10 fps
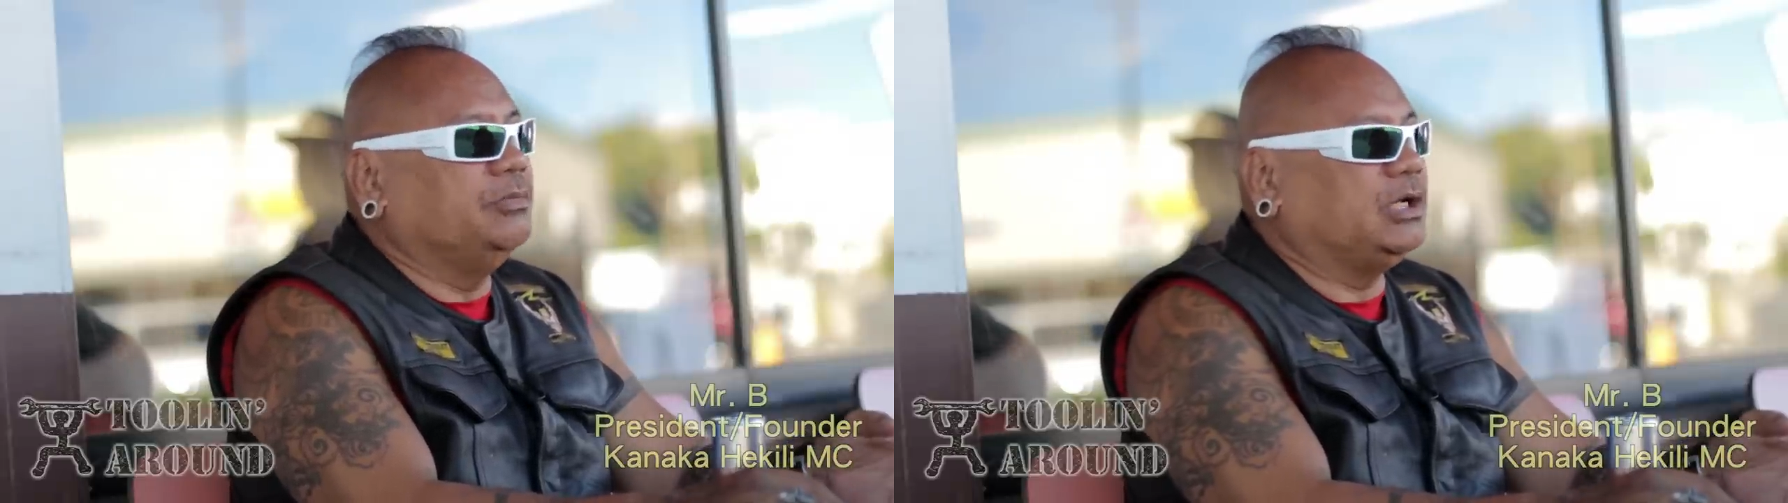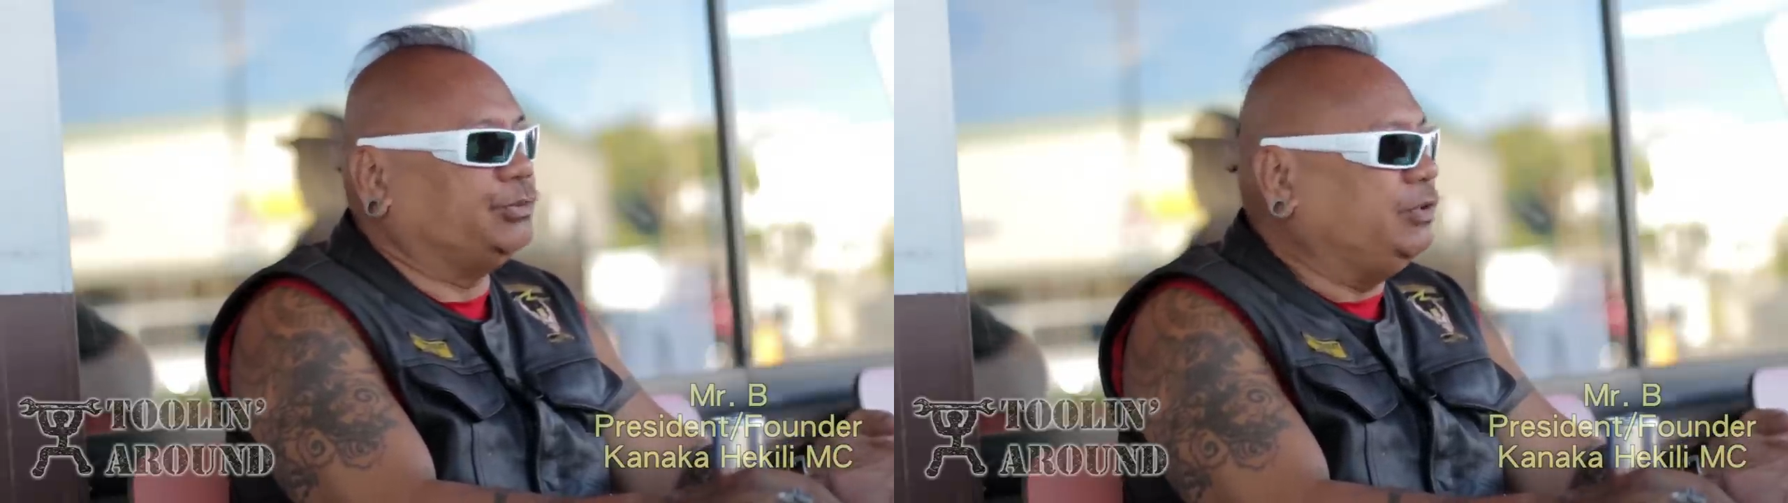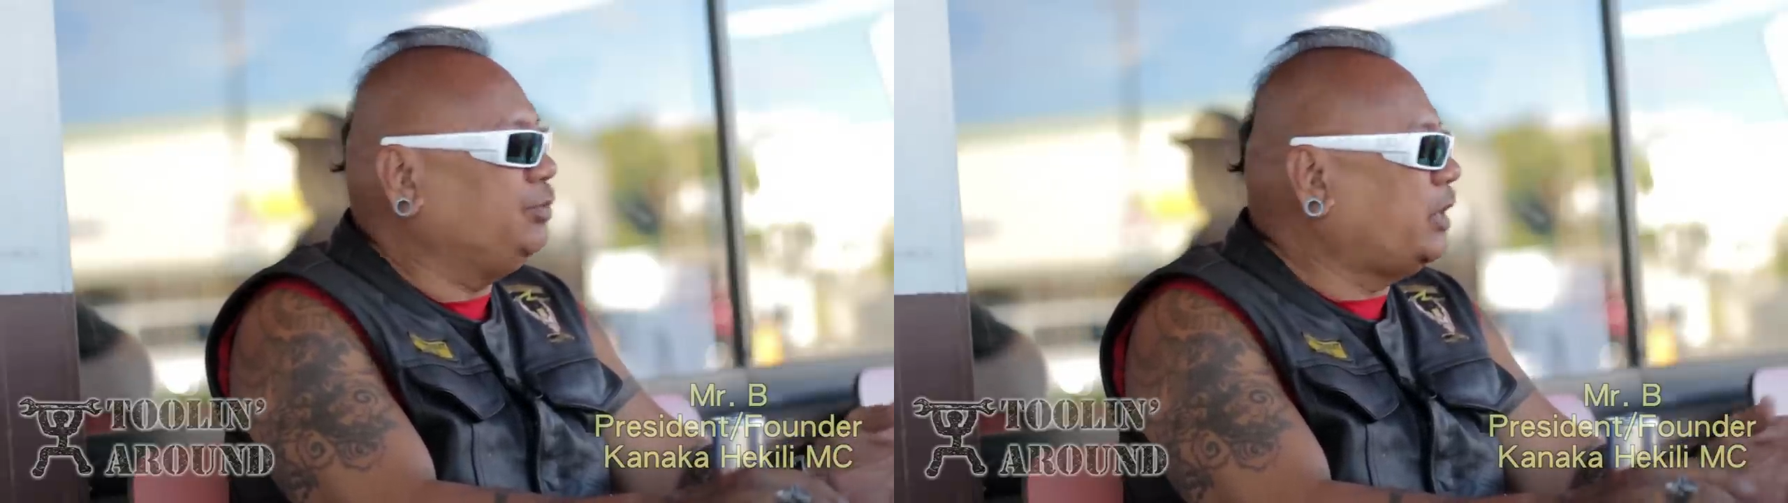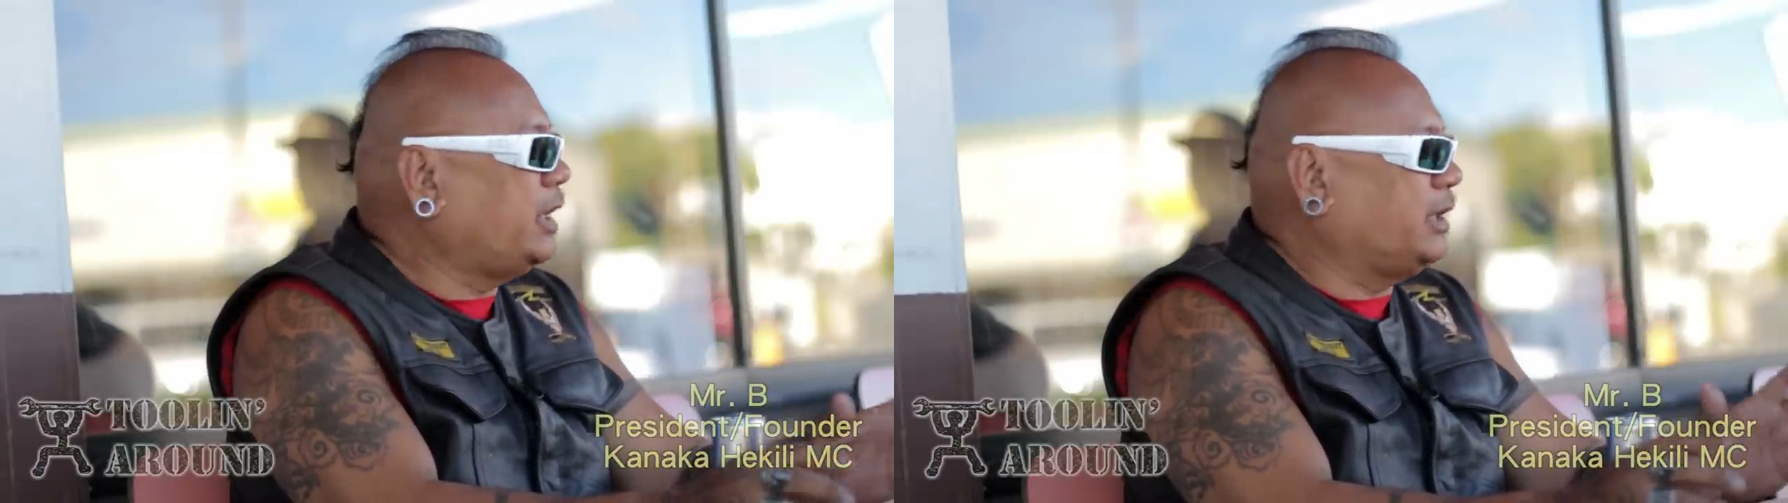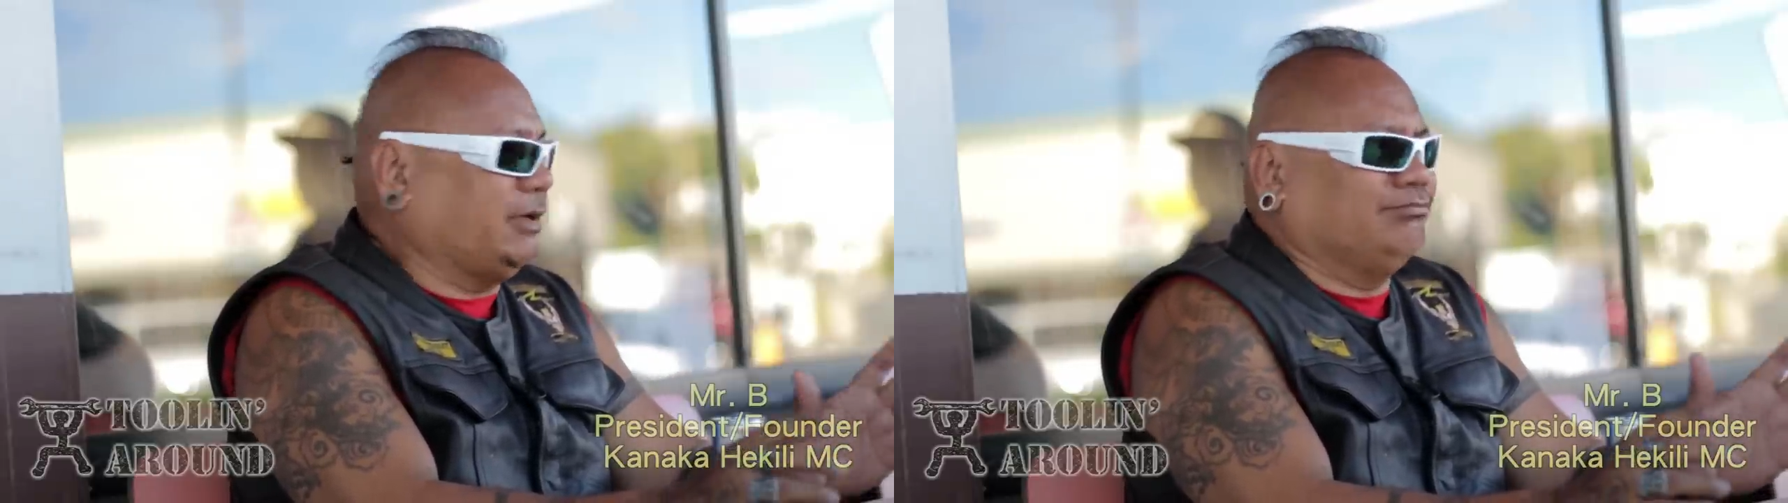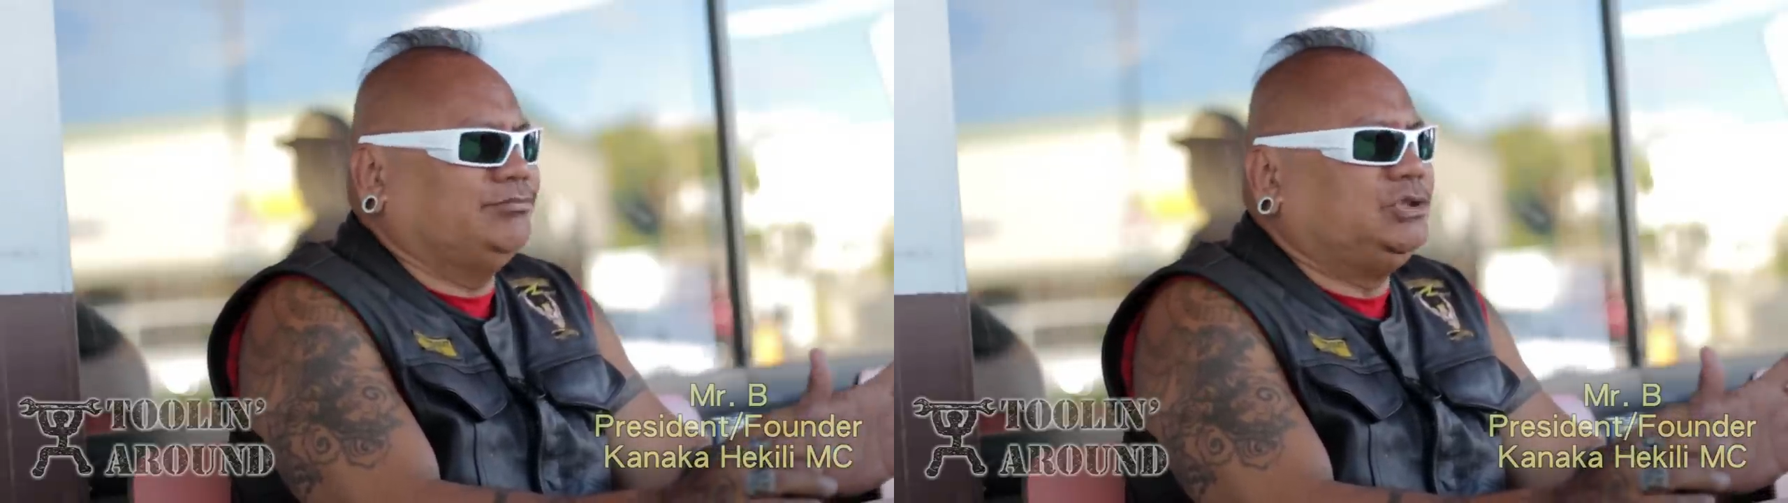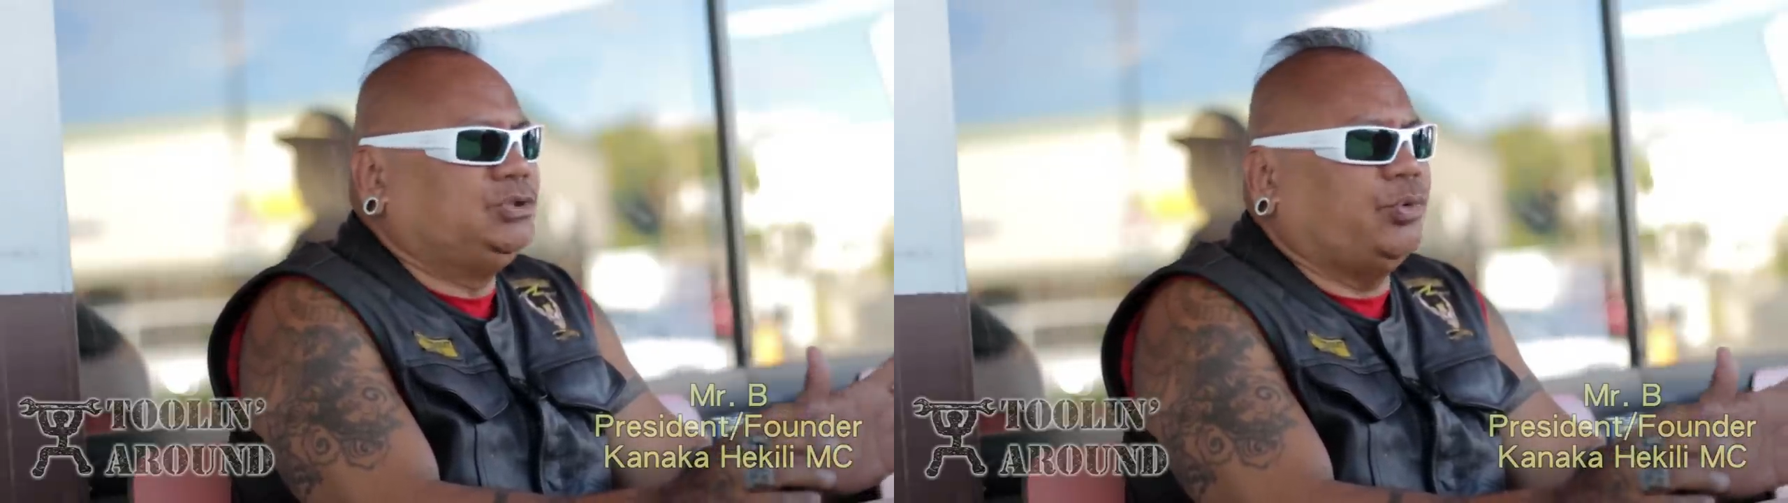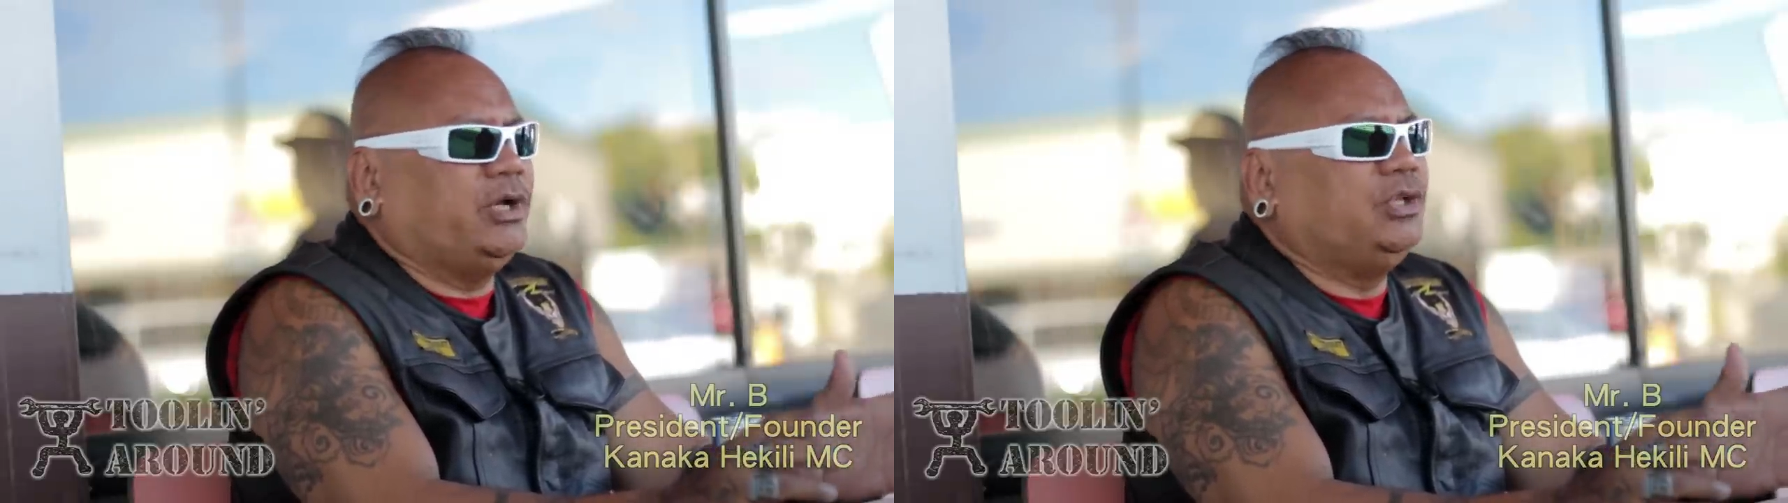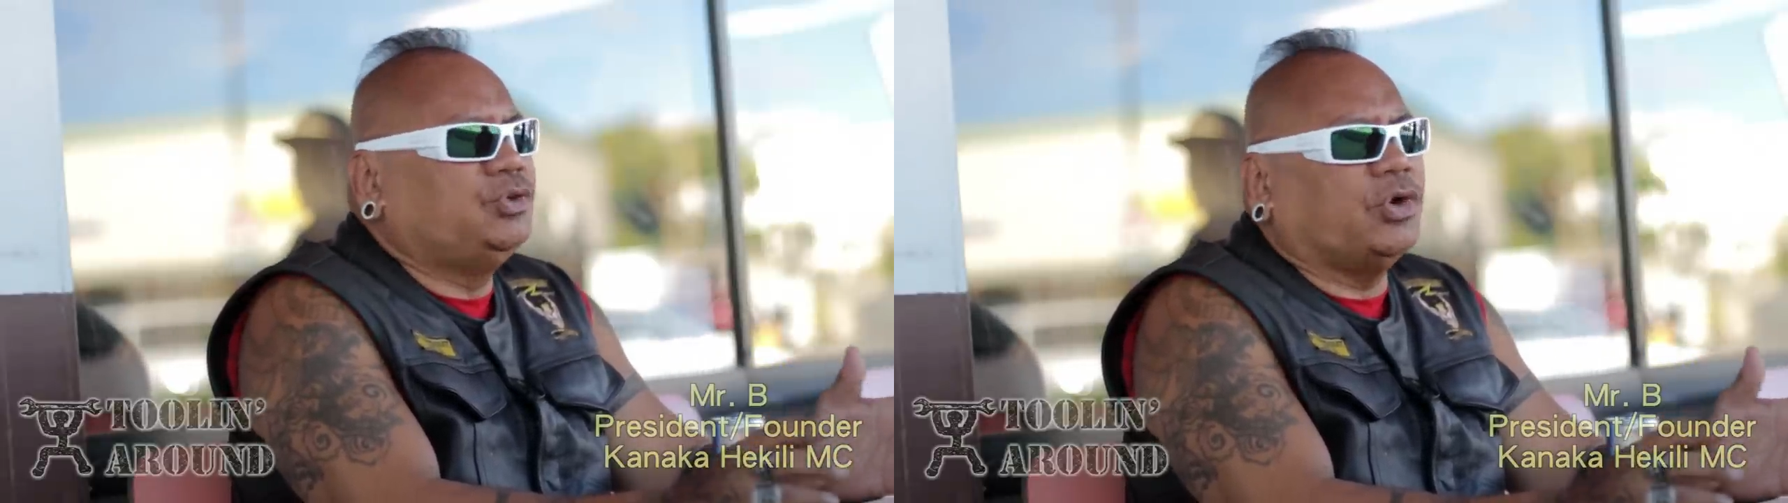because we ride like 20,